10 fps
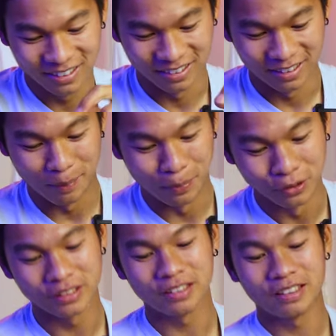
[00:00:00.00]
Uh,
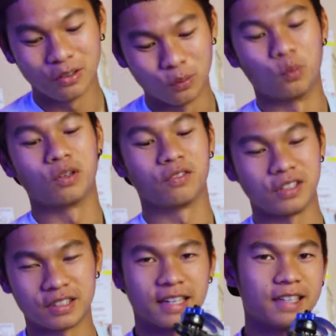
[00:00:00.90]
building one of
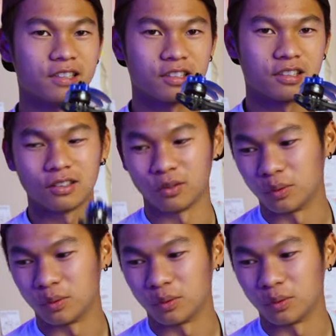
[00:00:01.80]
these guys,